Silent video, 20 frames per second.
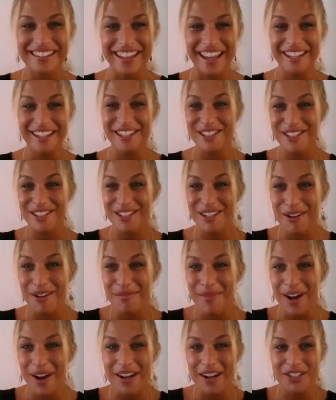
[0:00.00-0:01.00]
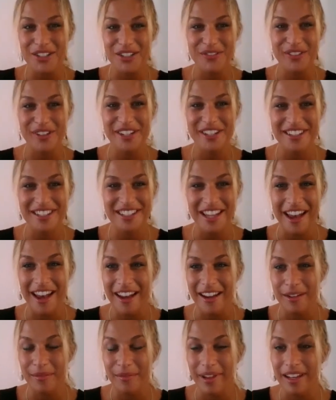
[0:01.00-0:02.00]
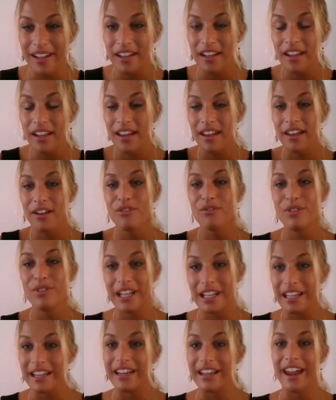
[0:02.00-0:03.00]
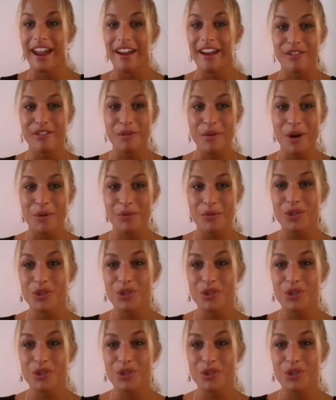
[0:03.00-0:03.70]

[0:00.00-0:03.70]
Thank you so much for your time. And really, everyone